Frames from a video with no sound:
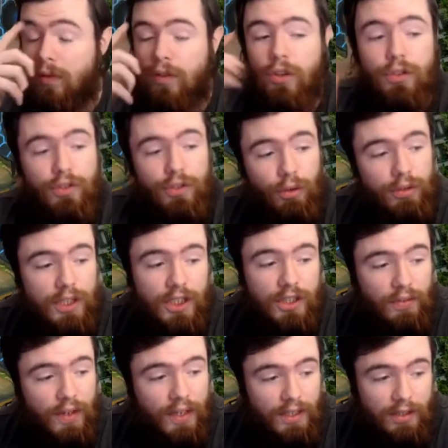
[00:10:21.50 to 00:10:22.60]
There's no such
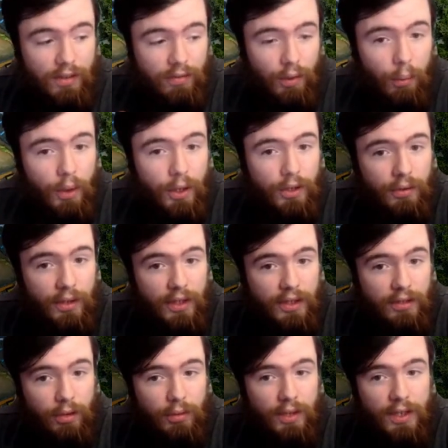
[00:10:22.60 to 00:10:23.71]
thing as a
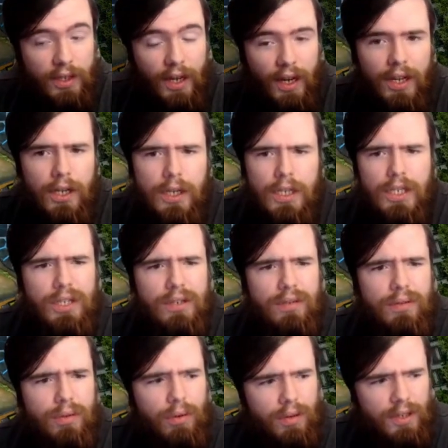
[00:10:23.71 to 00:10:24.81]
Floowandereeze OTK.
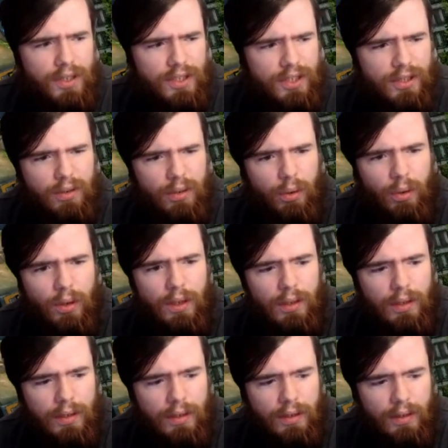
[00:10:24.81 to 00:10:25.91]
Sword
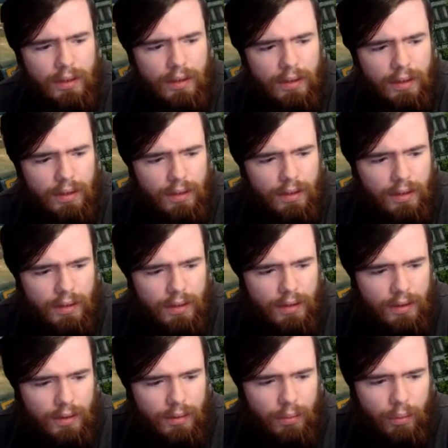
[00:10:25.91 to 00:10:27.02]
Soul?
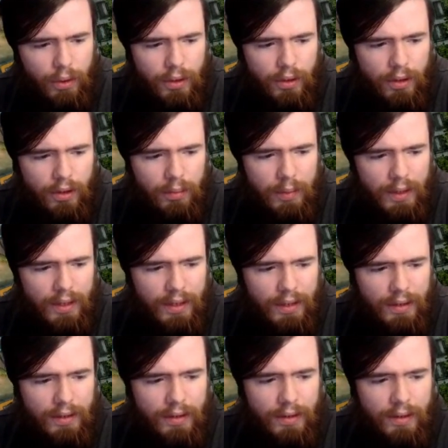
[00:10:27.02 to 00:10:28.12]
What do you
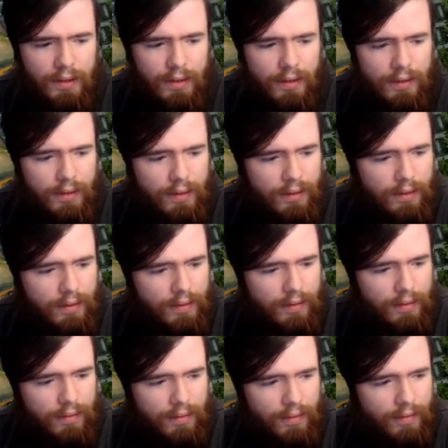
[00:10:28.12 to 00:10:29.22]
mean?
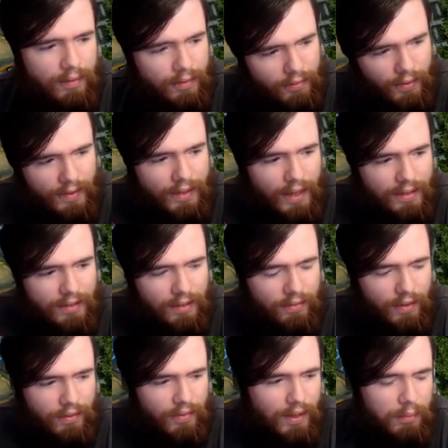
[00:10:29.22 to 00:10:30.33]
Fantastic,
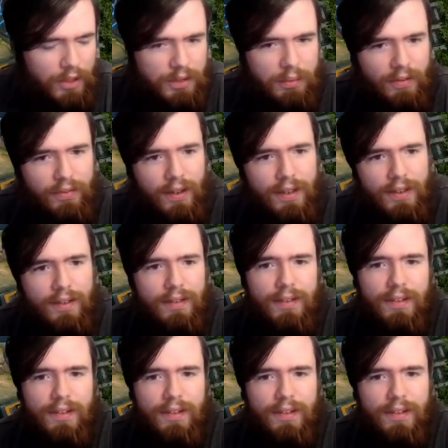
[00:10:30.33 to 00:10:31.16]
thank you very much, my friend.